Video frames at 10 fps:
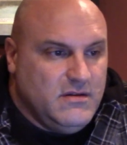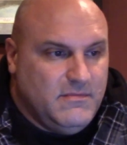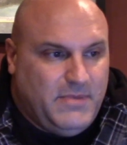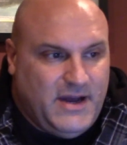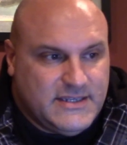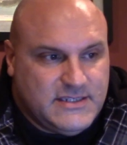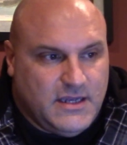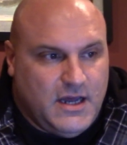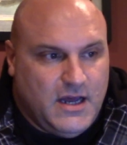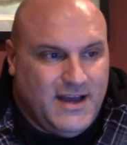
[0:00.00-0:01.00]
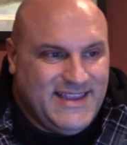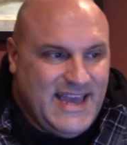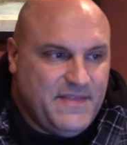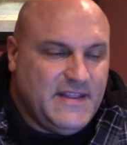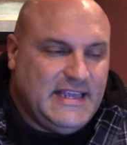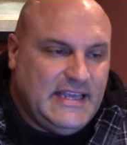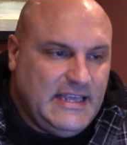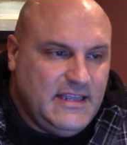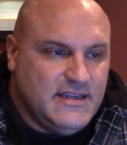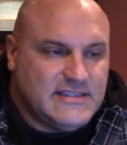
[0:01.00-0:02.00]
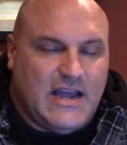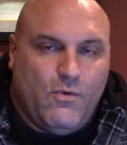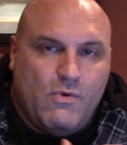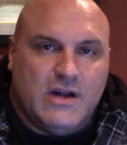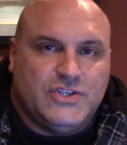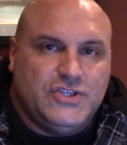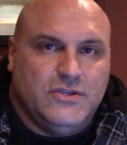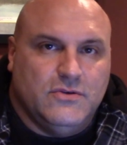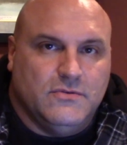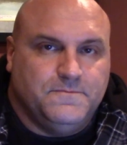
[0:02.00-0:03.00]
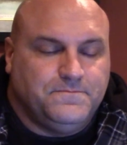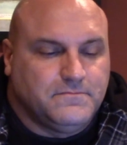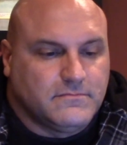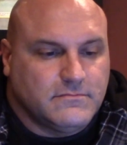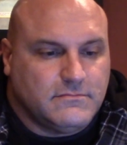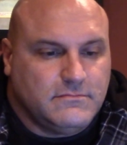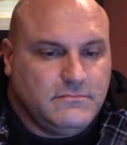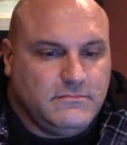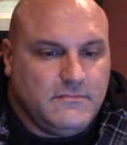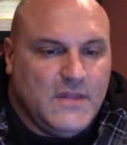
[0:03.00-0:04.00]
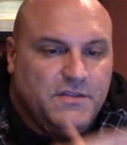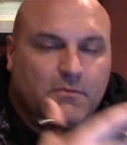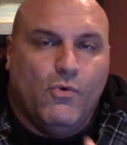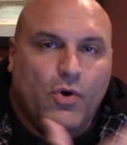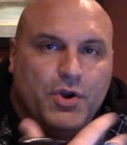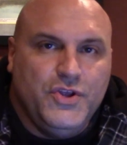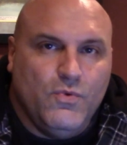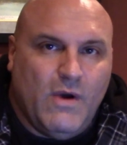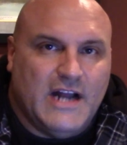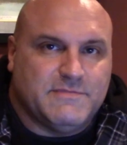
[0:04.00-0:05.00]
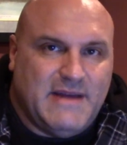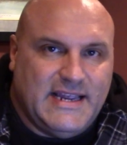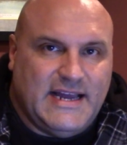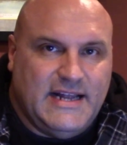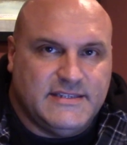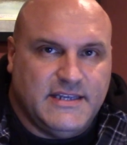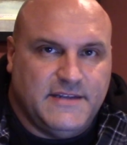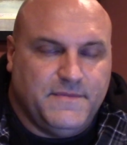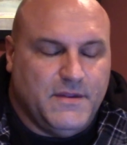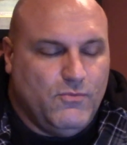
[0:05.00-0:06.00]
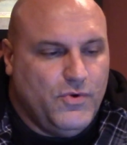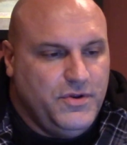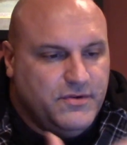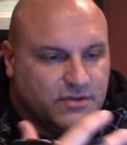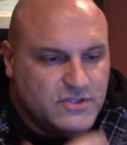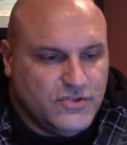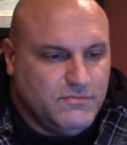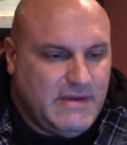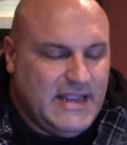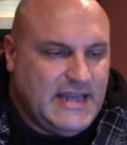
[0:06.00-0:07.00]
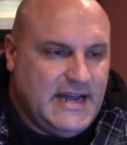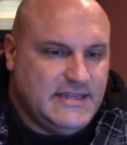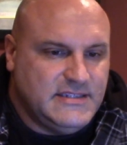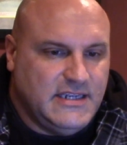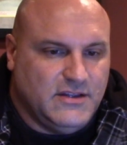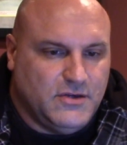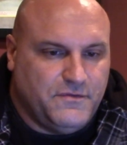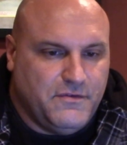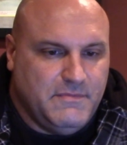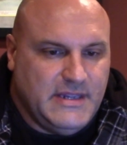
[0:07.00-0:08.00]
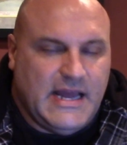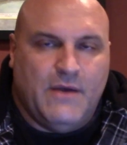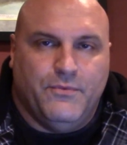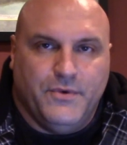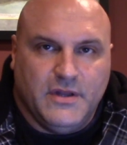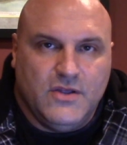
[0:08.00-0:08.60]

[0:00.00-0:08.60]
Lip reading: But again, the key is I want you, the more you watch my content, the more you consume my content and learn from me, I really